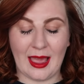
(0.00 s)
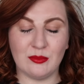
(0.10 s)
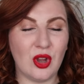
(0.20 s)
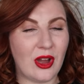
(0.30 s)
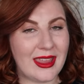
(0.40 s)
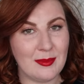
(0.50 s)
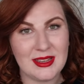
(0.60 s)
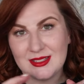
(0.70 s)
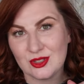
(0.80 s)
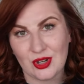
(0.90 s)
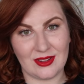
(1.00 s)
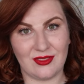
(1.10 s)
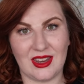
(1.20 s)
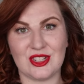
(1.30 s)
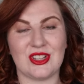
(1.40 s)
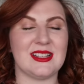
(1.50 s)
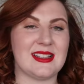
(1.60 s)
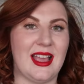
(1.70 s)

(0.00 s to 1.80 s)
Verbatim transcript: I'm not aiming to try and finish this.